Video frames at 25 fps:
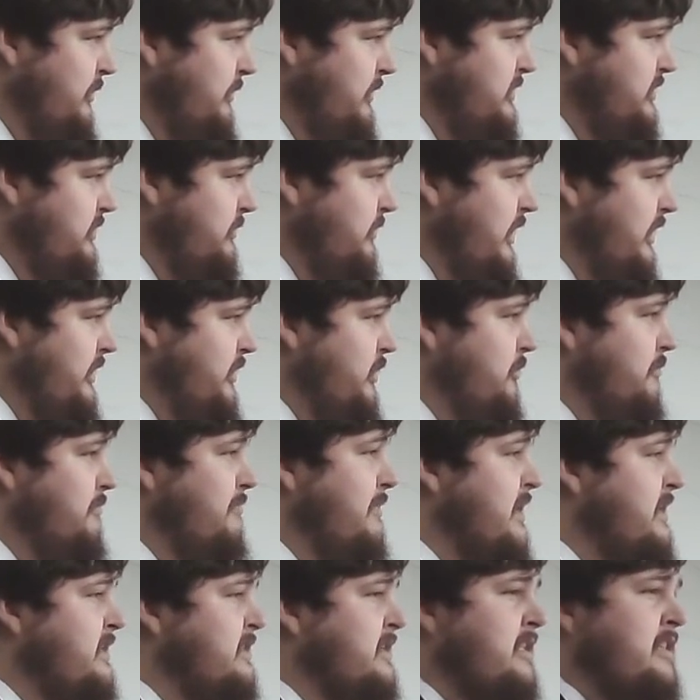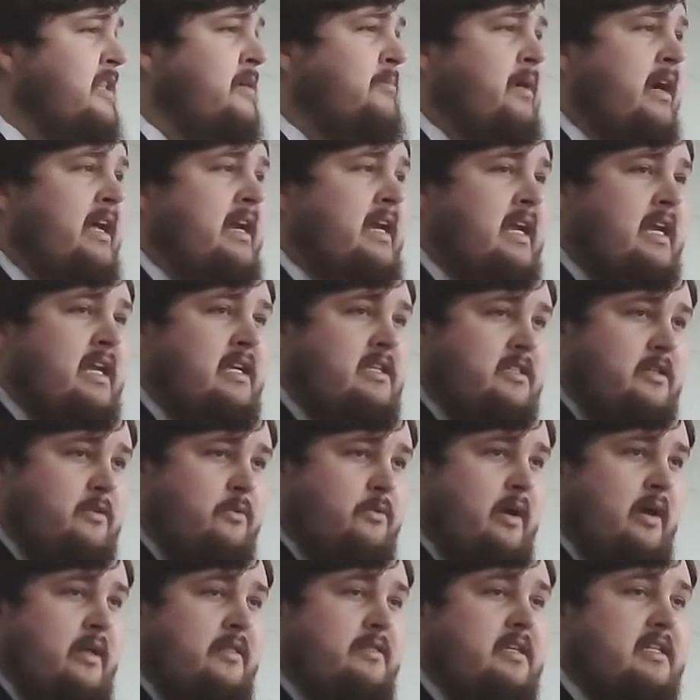was the one who minted the money. He's the
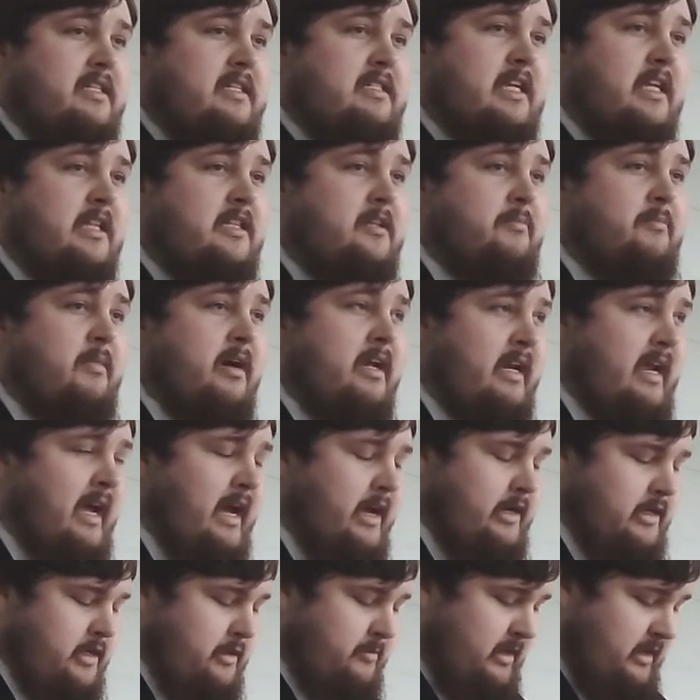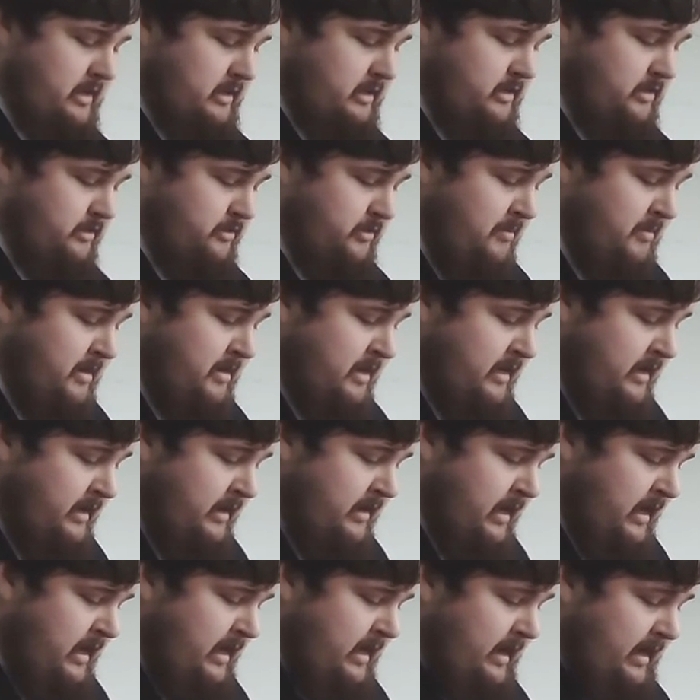one that sent the money out to be
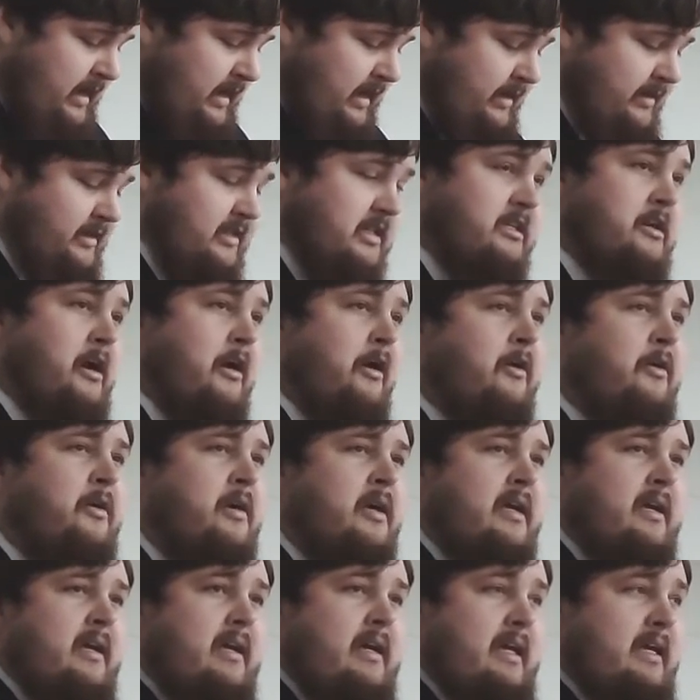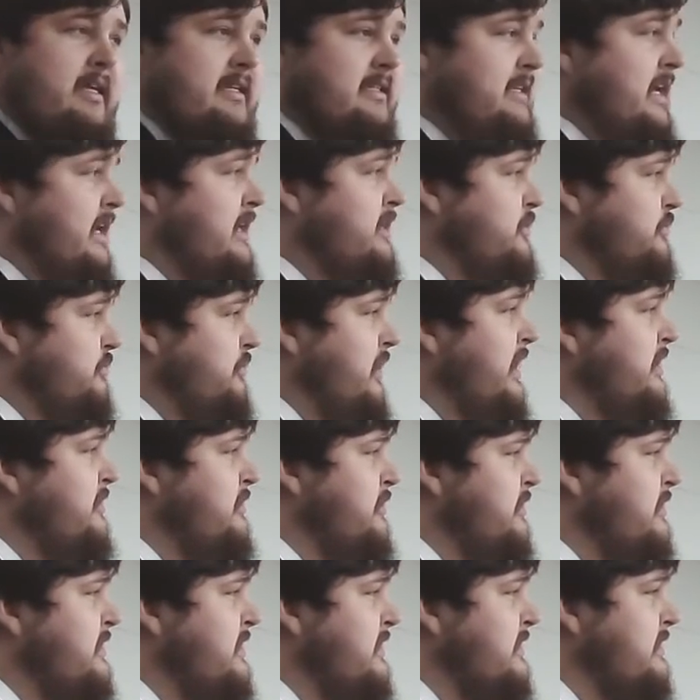distributed. And so he says,
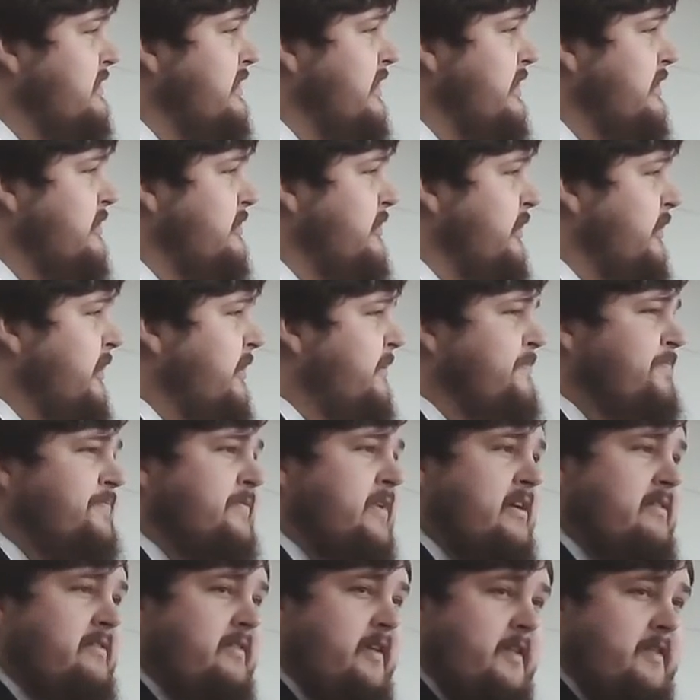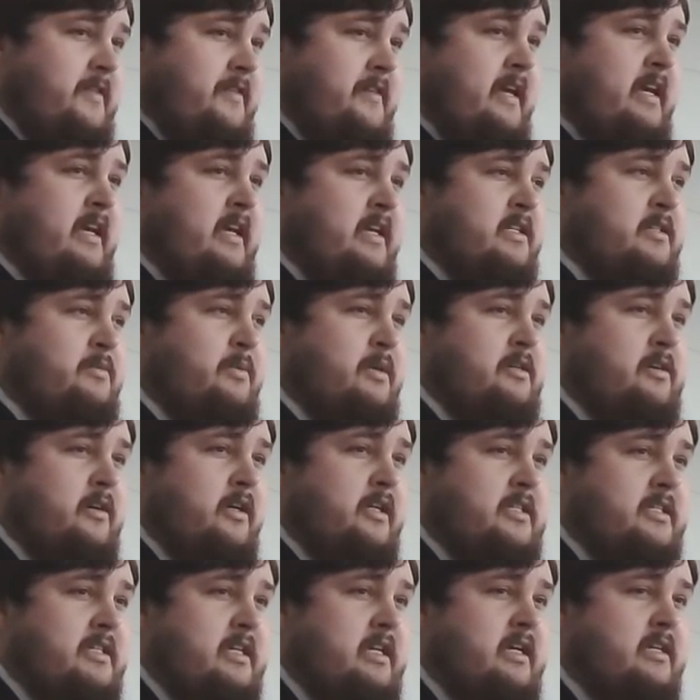render to Caesar the things which are
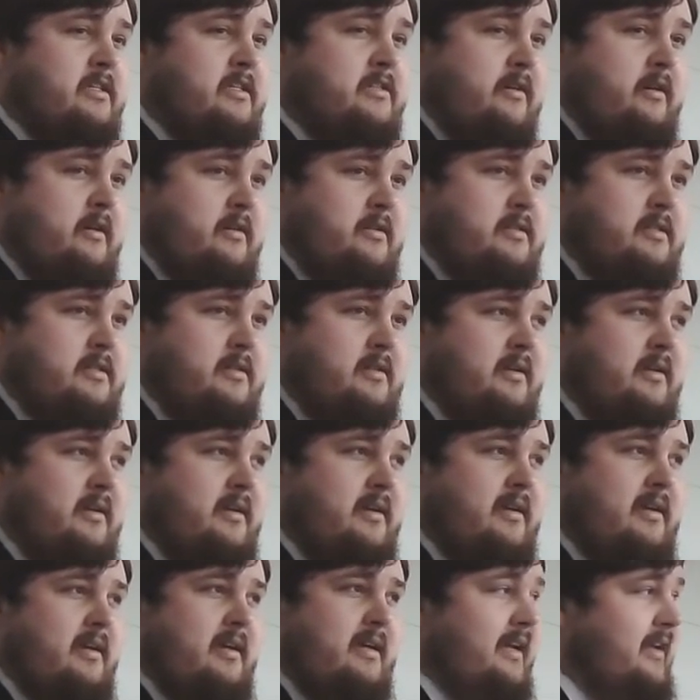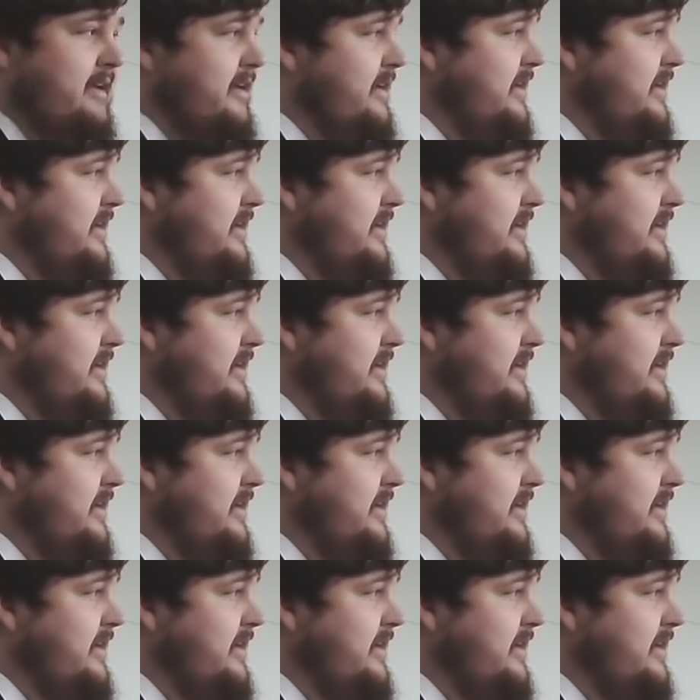Caesar's. He